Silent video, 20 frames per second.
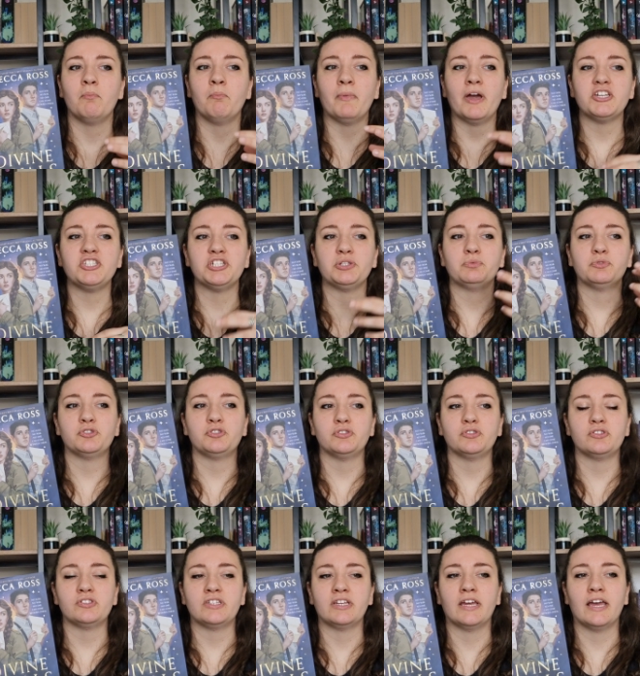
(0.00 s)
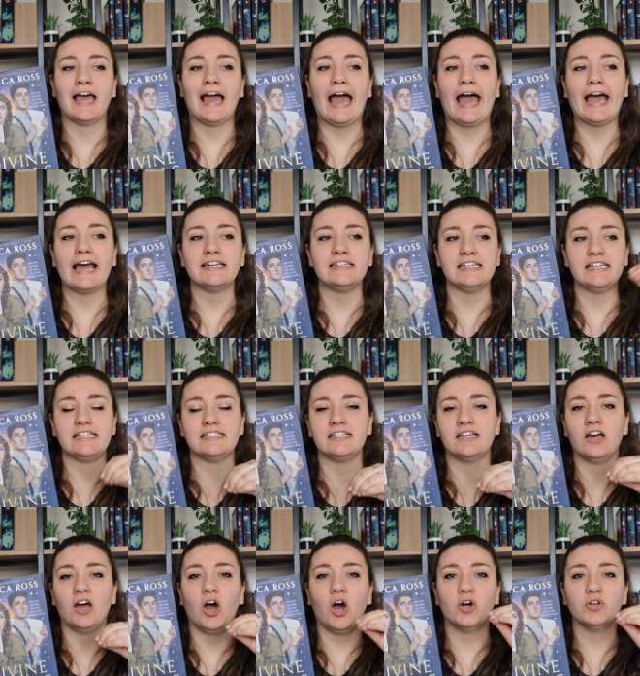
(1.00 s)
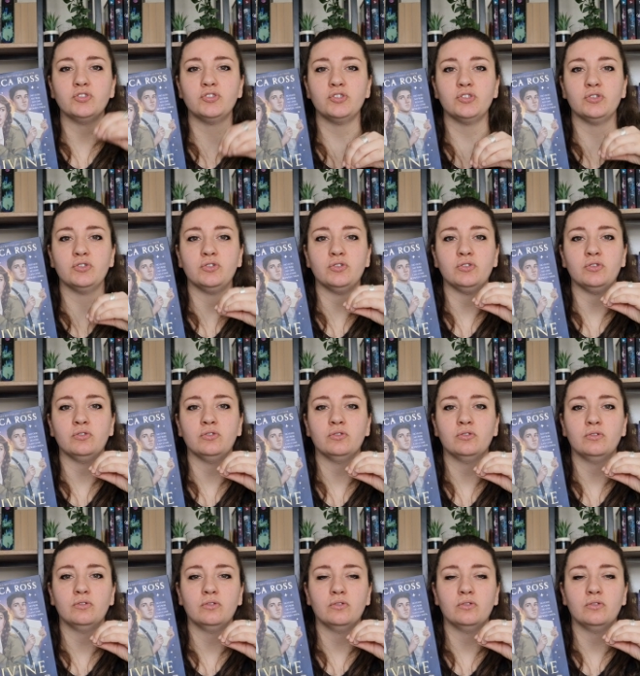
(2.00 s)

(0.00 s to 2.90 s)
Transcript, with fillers: magic was just added onto